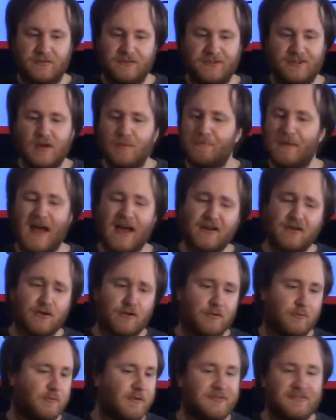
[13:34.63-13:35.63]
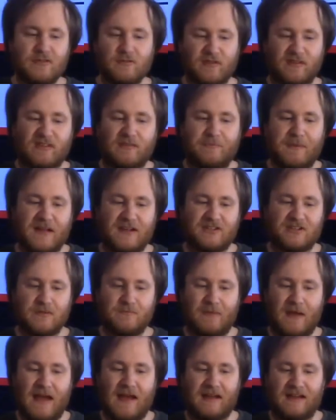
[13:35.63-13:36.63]
do better with your
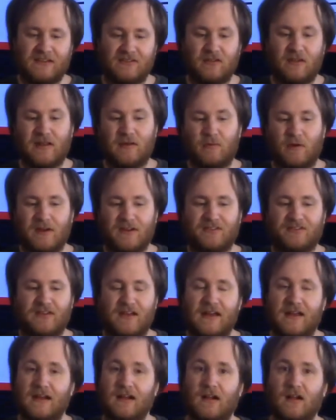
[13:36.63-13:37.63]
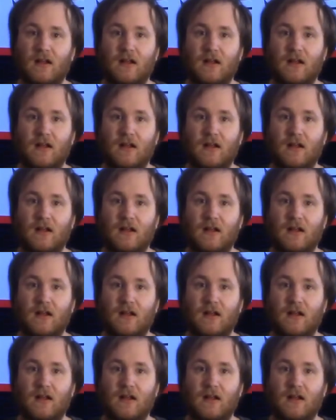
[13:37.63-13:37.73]
expansion pack, is all I want to say.